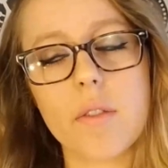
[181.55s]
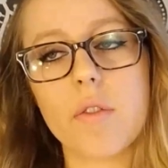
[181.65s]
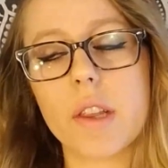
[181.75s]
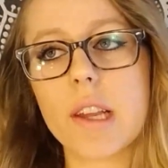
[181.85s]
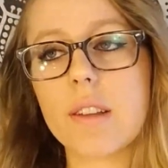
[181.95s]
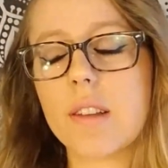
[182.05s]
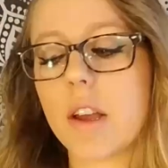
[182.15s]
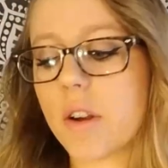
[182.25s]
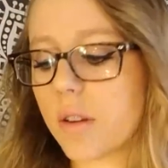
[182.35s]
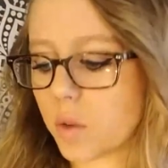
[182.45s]
for this
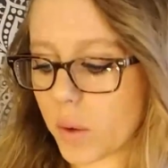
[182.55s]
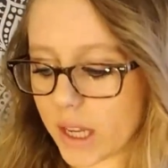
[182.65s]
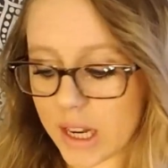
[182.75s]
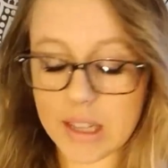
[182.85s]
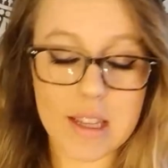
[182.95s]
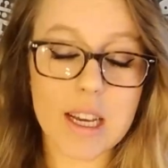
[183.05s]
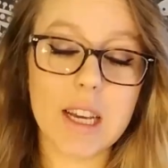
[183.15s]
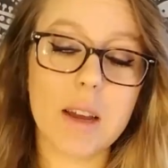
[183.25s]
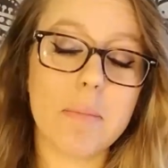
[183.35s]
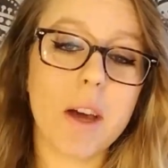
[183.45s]
year of
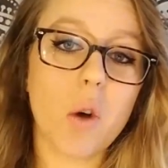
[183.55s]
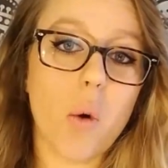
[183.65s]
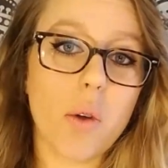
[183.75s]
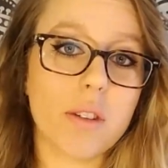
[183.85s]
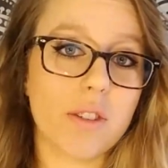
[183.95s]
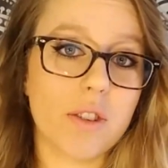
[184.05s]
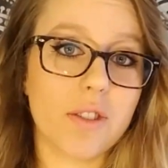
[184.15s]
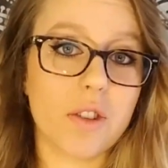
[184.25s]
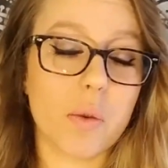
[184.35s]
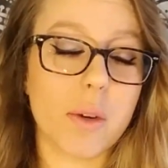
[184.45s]
2019, my goal is
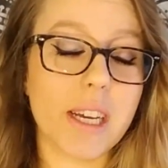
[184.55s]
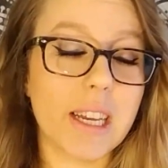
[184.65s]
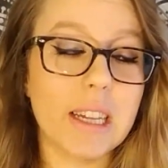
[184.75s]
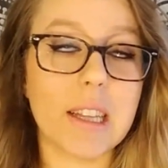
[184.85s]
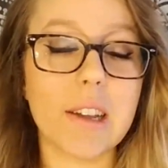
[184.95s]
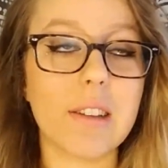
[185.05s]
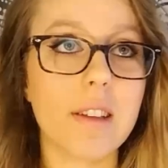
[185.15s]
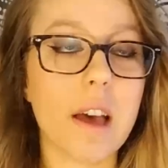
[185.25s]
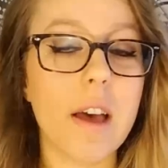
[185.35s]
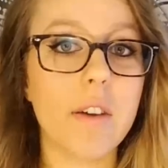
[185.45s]
just to read at least
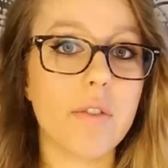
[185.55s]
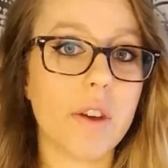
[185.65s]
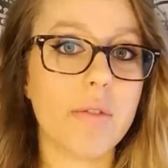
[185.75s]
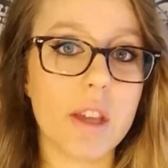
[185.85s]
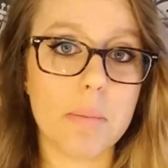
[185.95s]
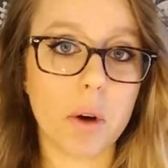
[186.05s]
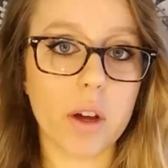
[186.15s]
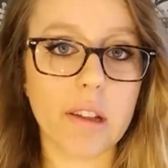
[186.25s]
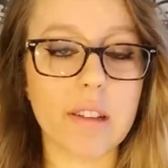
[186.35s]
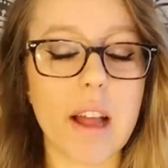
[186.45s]
50
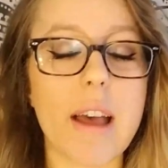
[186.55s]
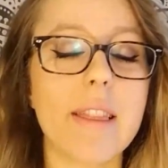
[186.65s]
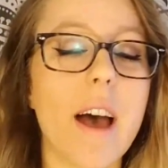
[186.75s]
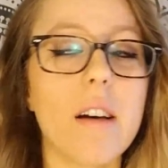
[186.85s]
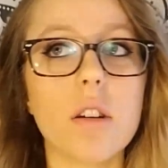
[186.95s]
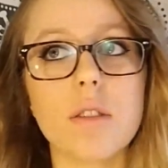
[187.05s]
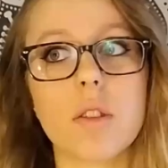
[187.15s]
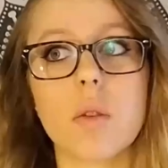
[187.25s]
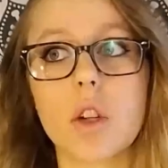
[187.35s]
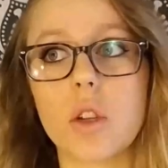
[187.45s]
books, and that also
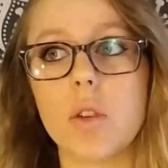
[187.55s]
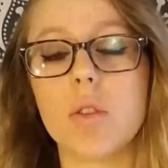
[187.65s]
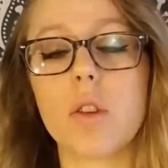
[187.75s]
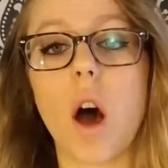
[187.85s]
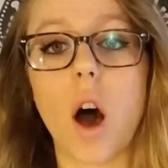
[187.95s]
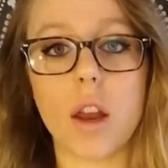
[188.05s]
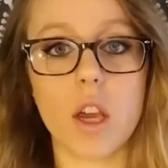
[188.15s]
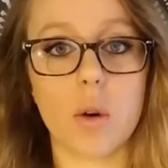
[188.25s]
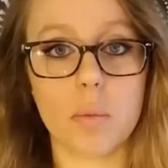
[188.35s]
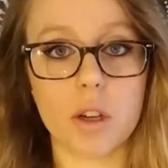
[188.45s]
includes
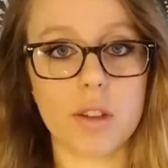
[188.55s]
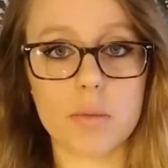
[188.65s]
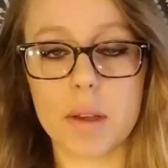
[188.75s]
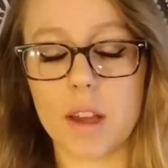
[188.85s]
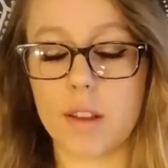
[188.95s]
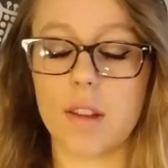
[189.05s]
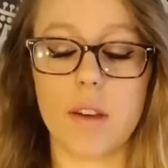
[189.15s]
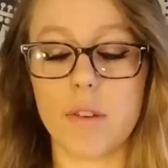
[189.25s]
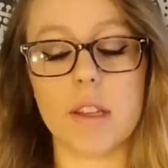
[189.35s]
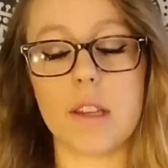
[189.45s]
audiobooks, because
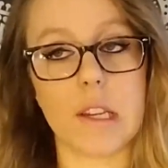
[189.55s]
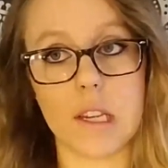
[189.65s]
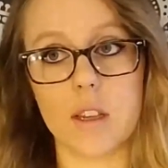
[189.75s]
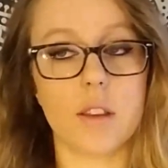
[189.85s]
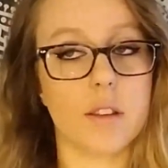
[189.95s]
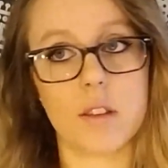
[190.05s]
if I didn't,